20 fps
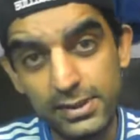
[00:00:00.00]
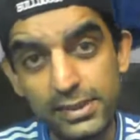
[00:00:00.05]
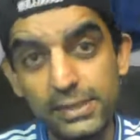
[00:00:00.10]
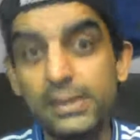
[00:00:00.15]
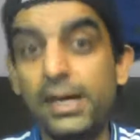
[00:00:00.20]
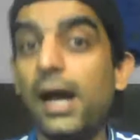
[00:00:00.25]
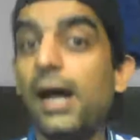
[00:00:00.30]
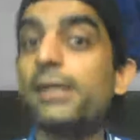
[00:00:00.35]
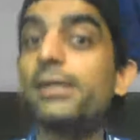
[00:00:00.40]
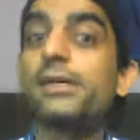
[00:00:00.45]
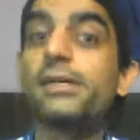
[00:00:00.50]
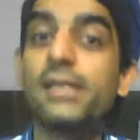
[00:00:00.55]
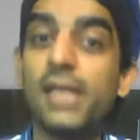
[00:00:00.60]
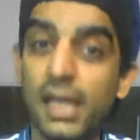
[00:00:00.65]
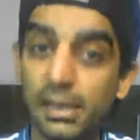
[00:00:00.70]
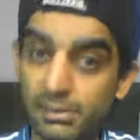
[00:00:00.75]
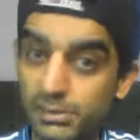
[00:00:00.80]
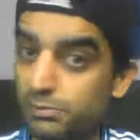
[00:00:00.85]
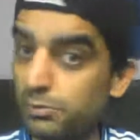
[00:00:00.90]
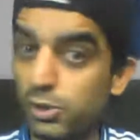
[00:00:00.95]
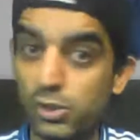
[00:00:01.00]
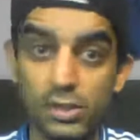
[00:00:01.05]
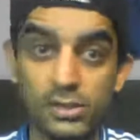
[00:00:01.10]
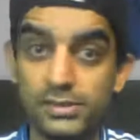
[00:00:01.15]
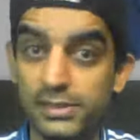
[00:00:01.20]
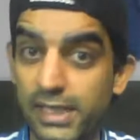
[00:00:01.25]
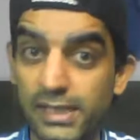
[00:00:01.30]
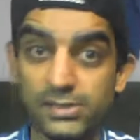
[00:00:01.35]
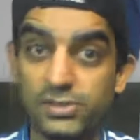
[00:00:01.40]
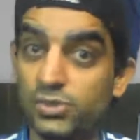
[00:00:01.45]
in the other games, because
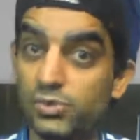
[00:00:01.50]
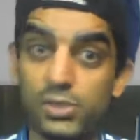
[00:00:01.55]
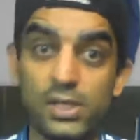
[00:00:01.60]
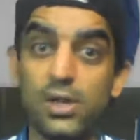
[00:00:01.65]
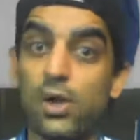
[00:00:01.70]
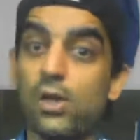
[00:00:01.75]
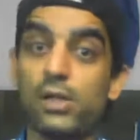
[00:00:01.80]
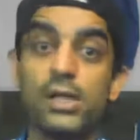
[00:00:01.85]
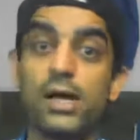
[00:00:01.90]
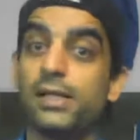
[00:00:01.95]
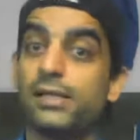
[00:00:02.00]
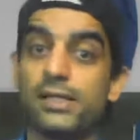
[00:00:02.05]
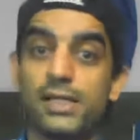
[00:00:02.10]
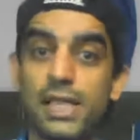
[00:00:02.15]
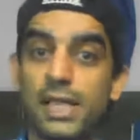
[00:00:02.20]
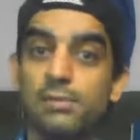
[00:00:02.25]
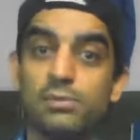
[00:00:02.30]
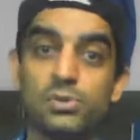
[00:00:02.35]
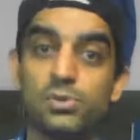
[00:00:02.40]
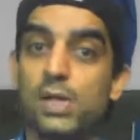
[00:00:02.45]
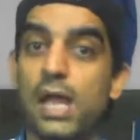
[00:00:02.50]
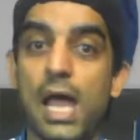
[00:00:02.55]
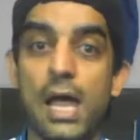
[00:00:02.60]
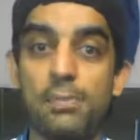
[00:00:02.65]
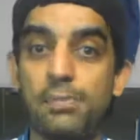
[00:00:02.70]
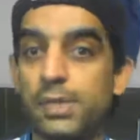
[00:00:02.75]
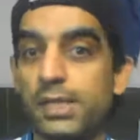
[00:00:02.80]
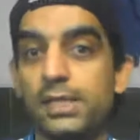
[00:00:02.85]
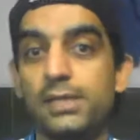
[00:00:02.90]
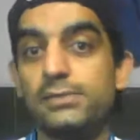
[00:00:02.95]
yes, today all the other games were
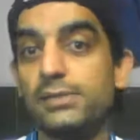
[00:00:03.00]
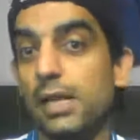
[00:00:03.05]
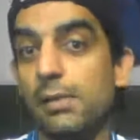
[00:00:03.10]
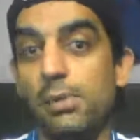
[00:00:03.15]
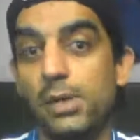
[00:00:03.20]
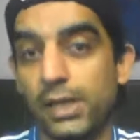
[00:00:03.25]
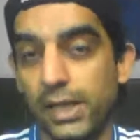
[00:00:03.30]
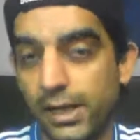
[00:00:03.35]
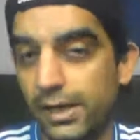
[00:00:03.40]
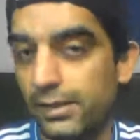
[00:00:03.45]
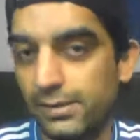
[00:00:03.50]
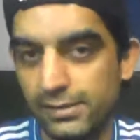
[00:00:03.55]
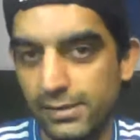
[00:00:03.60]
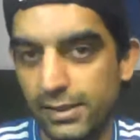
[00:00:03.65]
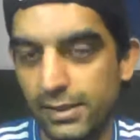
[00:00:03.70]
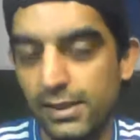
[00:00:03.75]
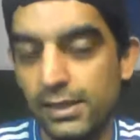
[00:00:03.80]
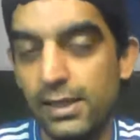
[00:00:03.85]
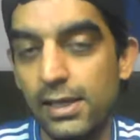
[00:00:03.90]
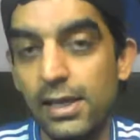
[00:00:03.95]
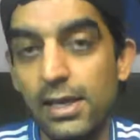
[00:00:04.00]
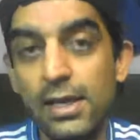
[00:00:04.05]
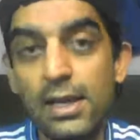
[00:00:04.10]
happening simultaneously,